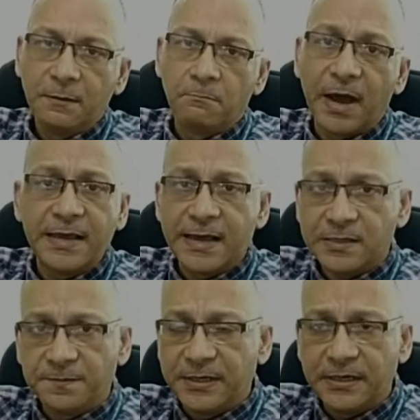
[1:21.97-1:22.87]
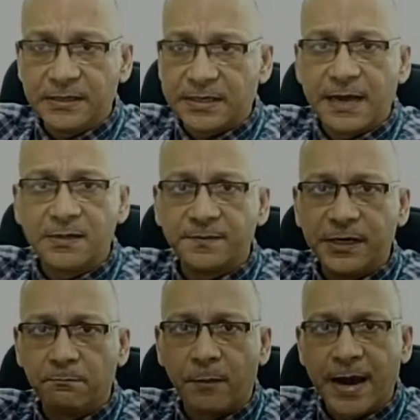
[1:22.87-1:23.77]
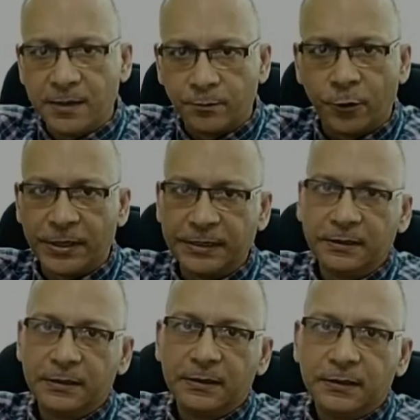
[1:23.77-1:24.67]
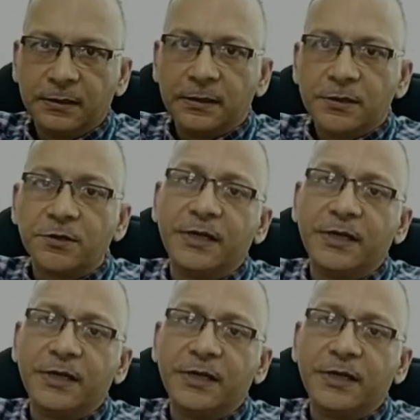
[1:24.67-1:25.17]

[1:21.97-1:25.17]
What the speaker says: My experience has been mind-blowing. So